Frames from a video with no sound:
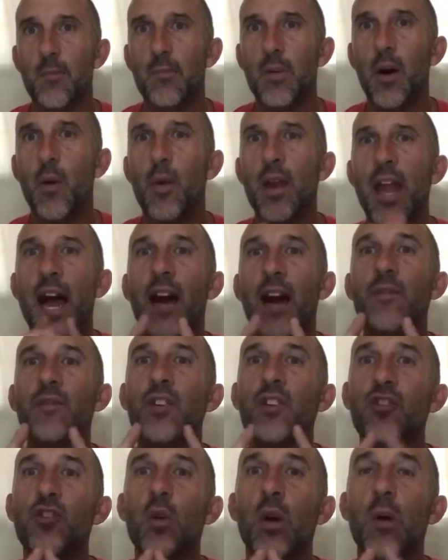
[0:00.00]
But we have
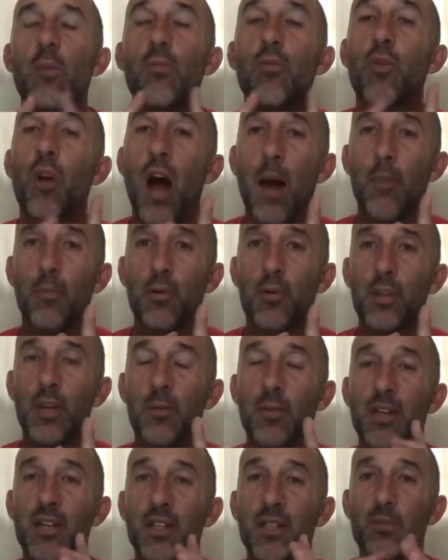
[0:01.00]
to do it properly
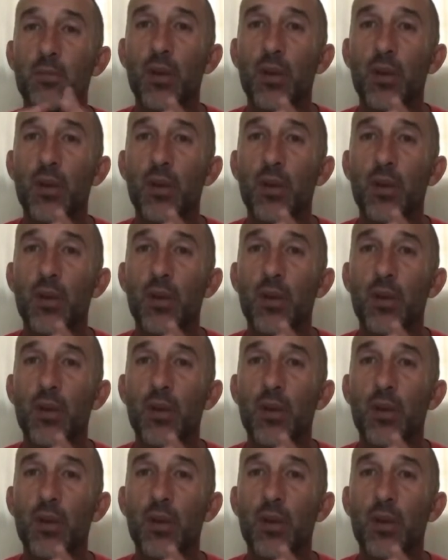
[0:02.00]
because